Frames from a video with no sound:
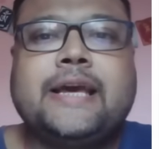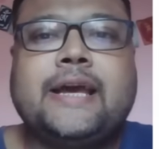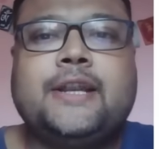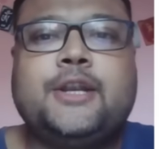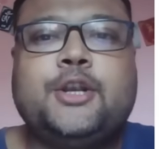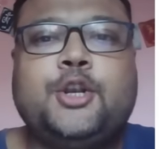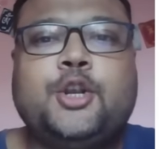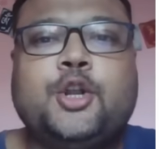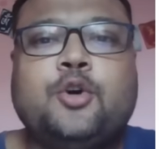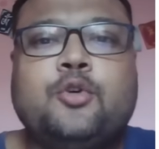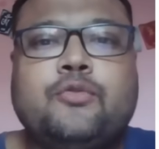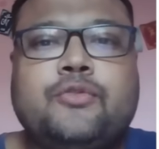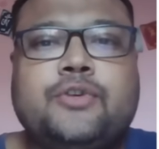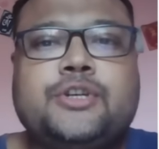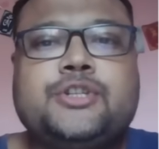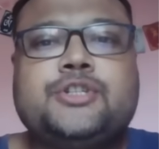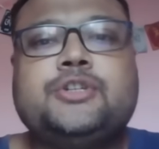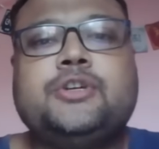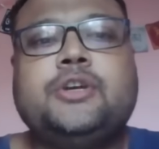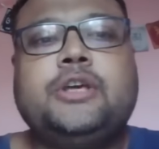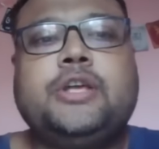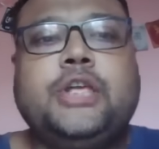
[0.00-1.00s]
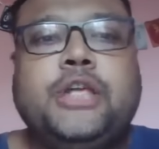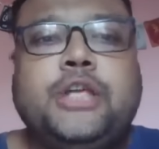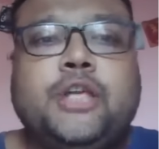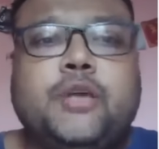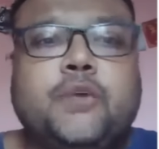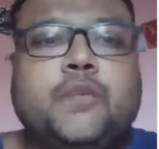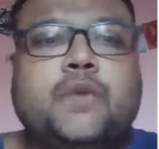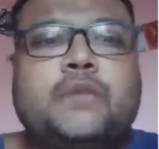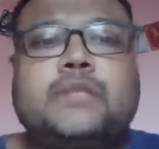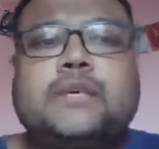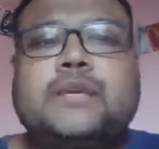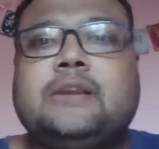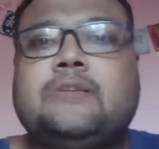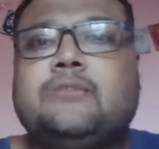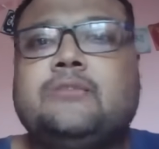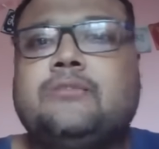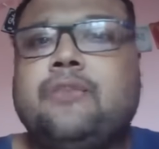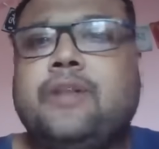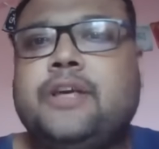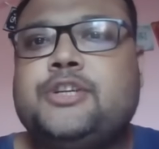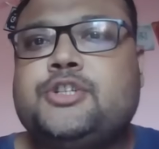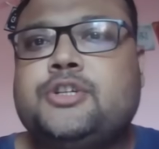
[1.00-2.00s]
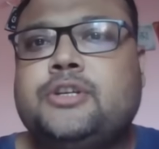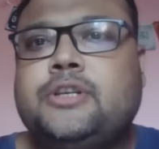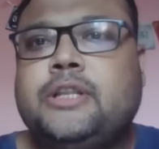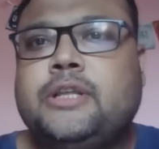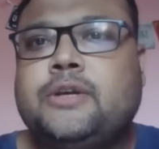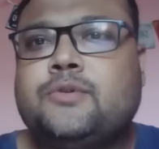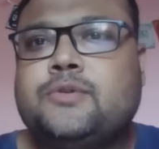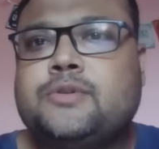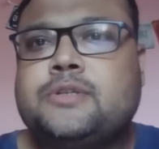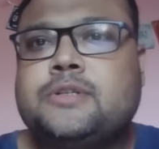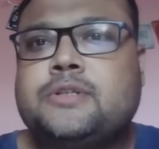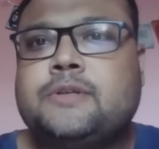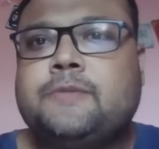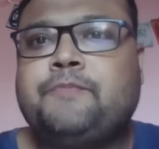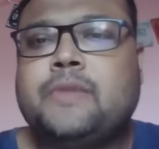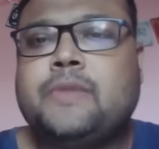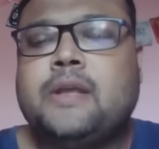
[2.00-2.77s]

and dovish US inflation news.